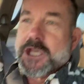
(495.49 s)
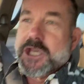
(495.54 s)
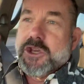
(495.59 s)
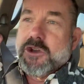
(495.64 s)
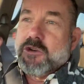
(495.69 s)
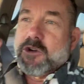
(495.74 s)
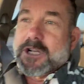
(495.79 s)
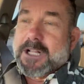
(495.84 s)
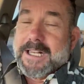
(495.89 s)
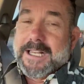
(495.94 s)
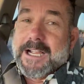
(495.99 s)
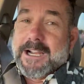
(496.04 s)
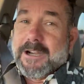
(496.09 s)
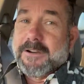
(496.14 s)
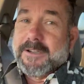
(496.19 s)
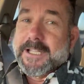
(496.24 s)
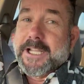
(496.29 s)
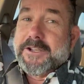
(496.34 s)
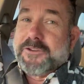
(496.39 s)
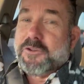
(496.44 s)
You
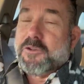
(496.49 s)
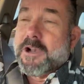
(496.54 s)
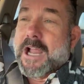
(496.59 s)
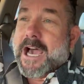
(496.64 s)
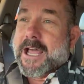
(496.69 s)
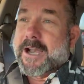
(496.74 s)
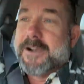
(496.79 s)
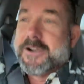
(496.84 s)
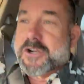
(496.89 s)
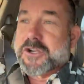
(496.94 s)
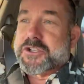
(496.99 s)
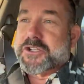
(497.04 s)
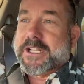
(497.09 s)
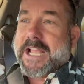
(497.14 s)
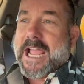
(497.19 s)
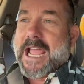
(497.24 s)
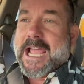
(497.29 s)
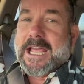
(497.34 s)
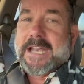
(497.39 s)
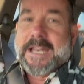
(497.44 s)
clearly do not
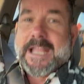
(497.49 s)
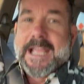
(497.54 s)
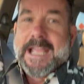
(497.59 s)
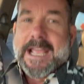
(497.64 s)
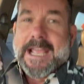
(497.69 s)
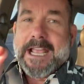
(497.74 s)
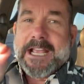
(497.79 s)
understand